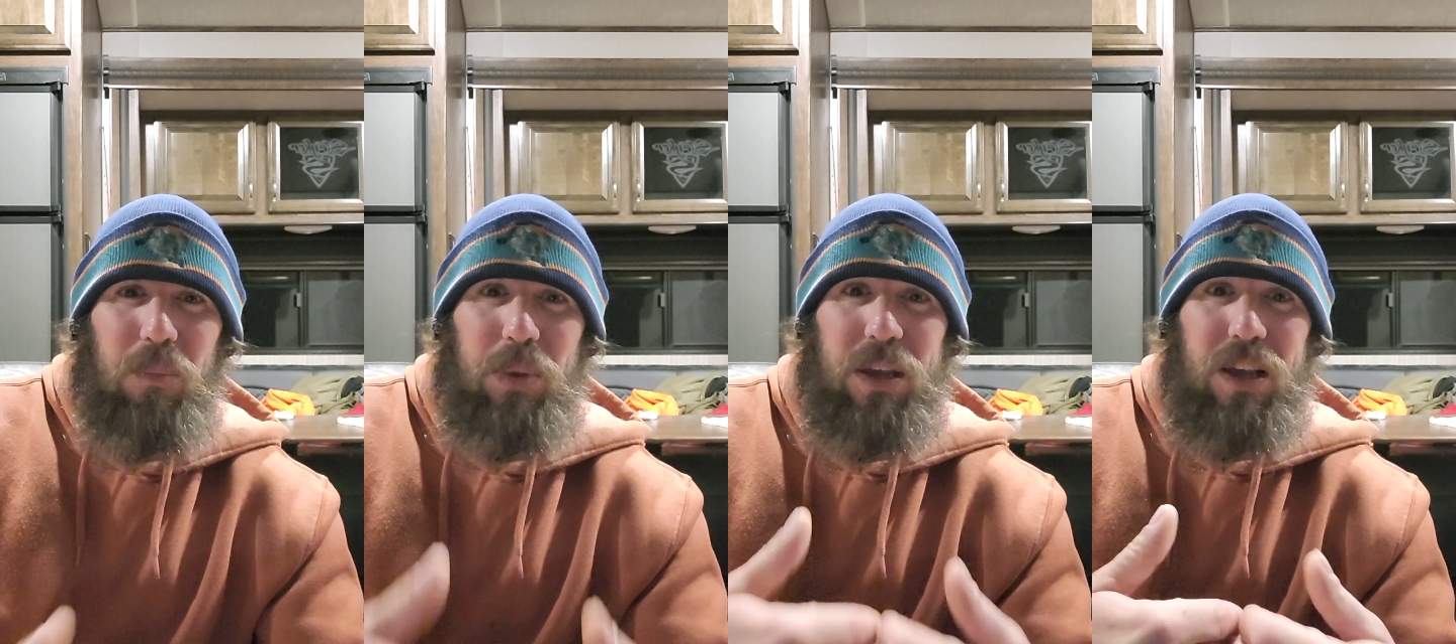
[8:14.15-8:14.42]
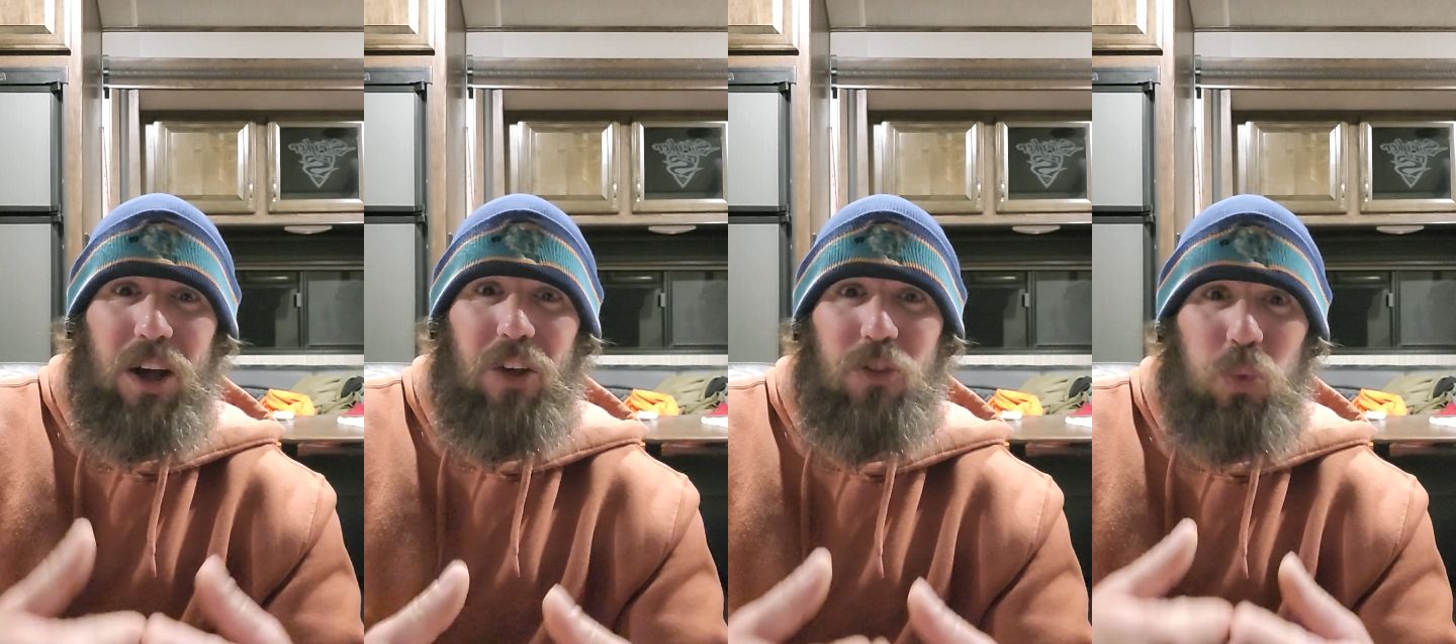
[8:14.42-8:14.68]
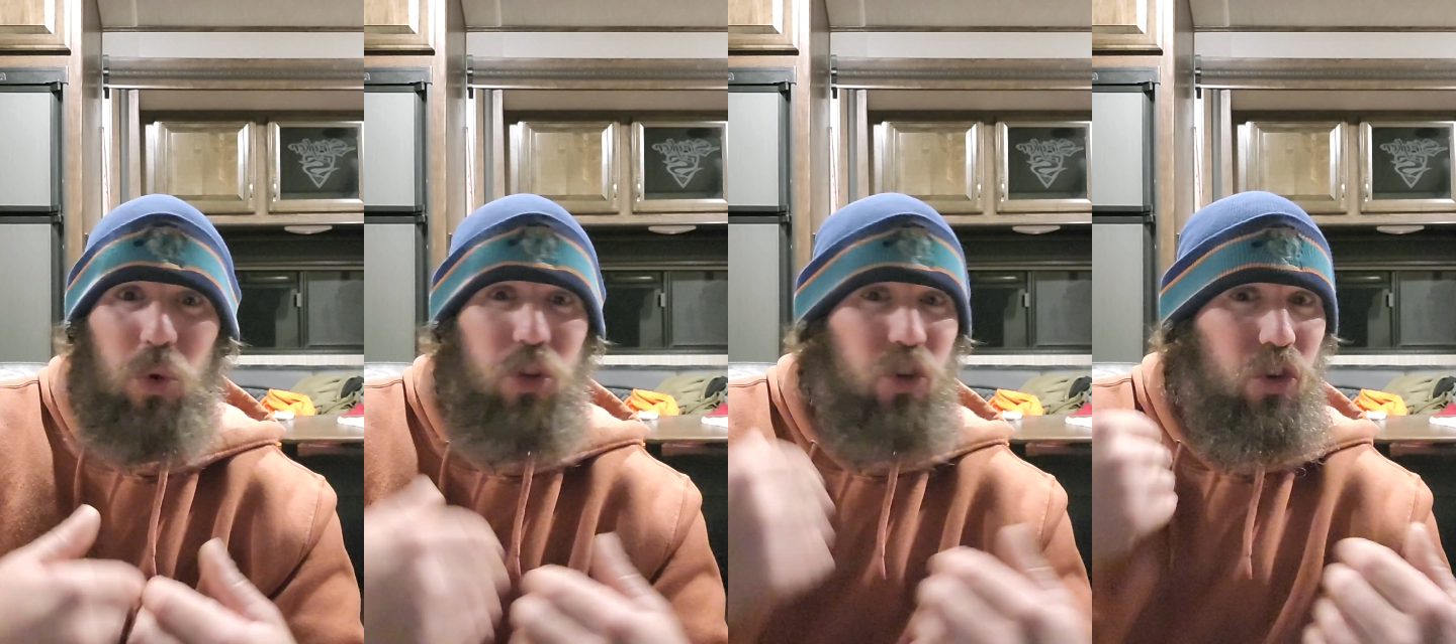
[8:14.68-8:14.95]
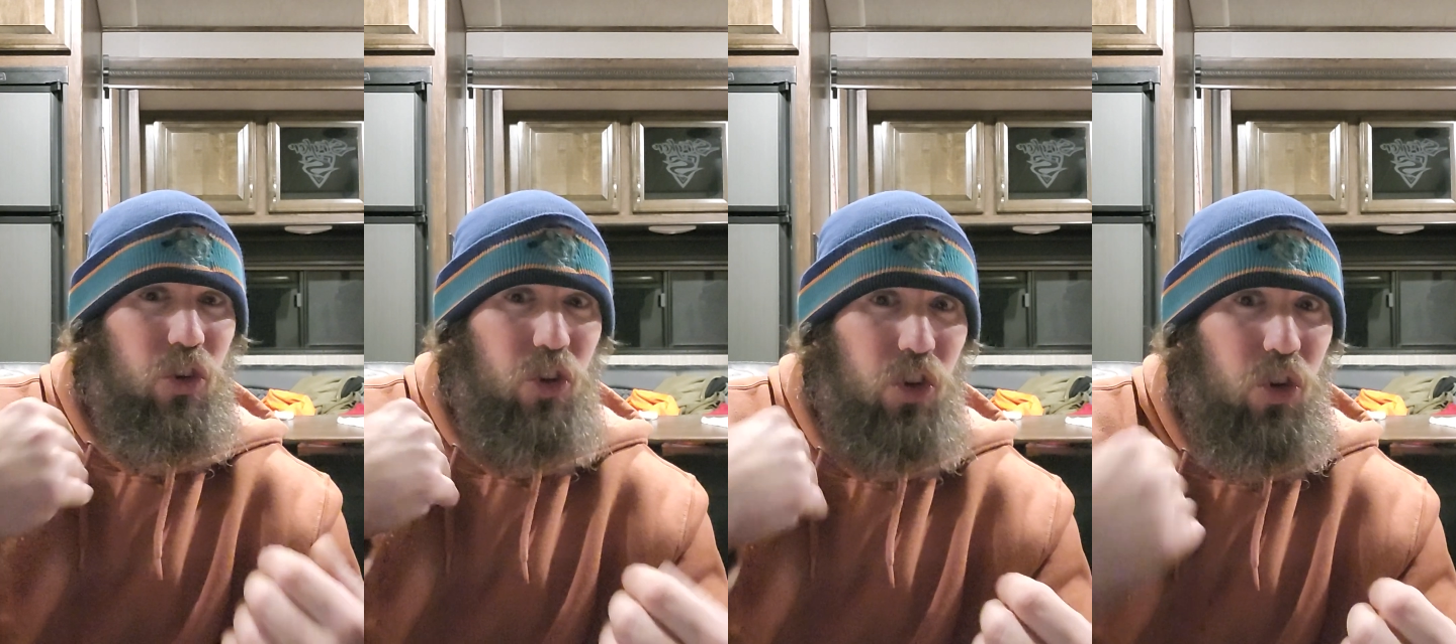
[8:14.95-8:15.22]
Because when
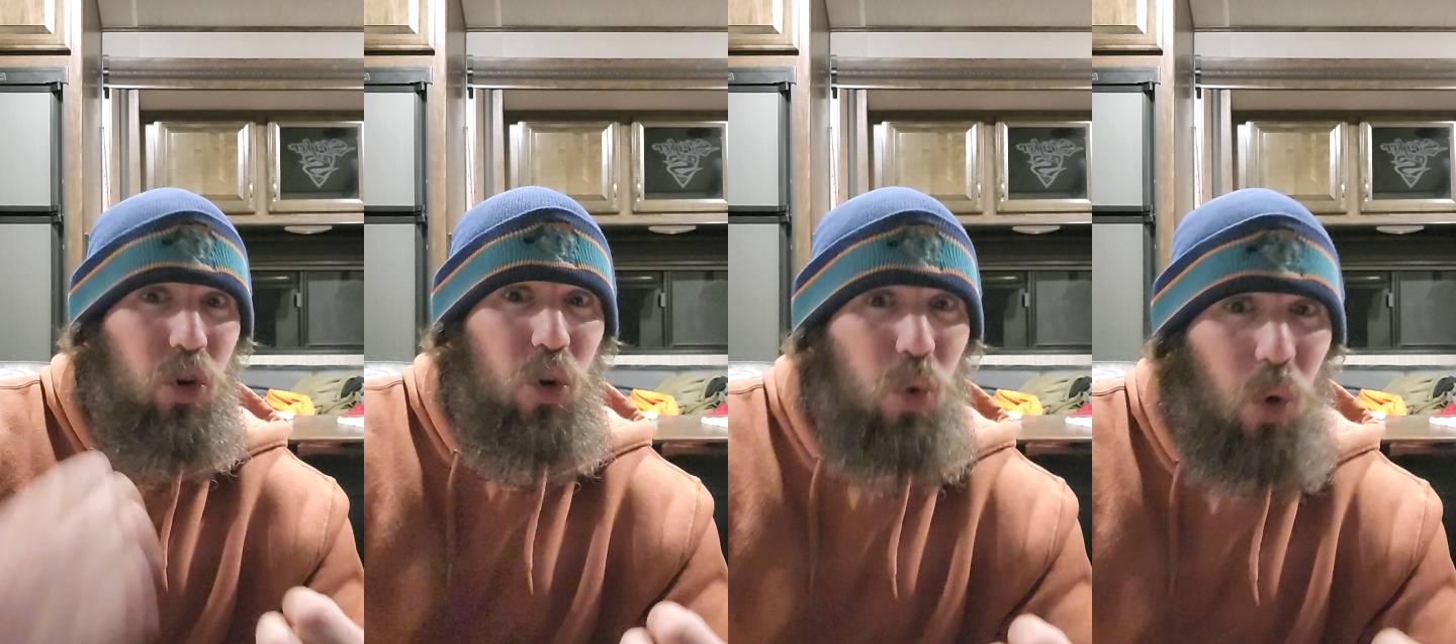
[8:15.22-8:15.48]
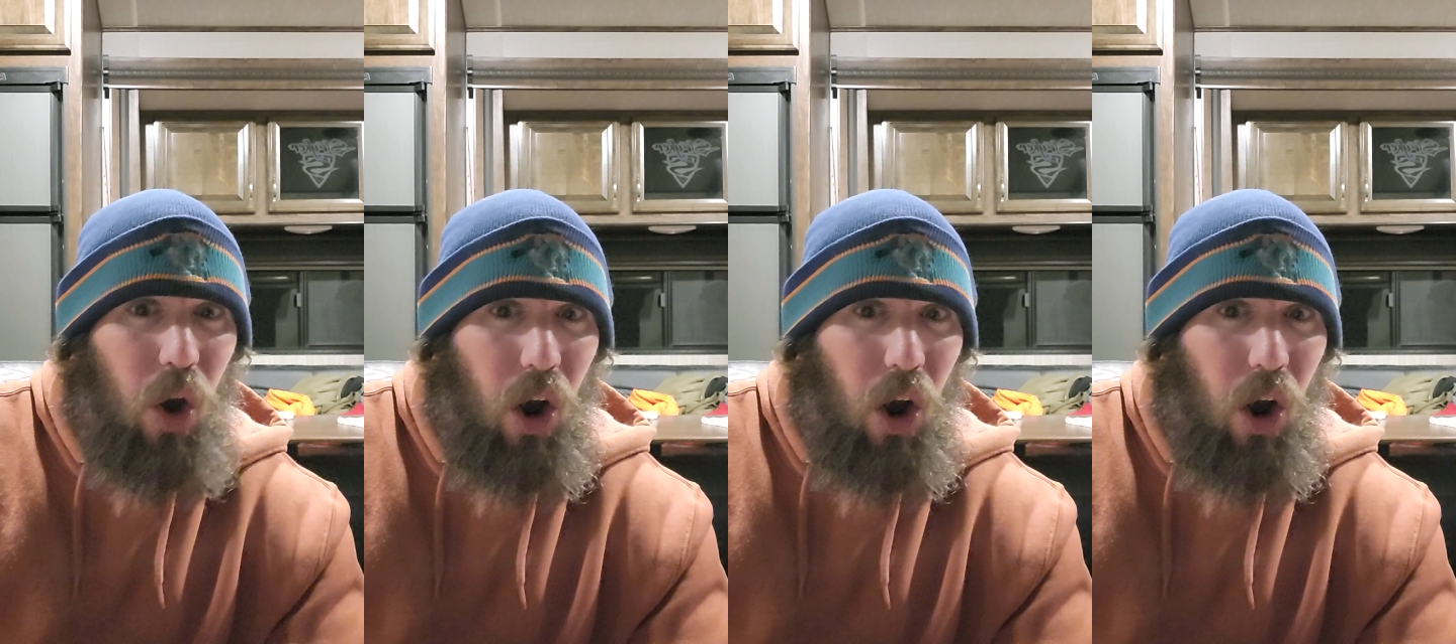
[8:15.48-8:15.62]
you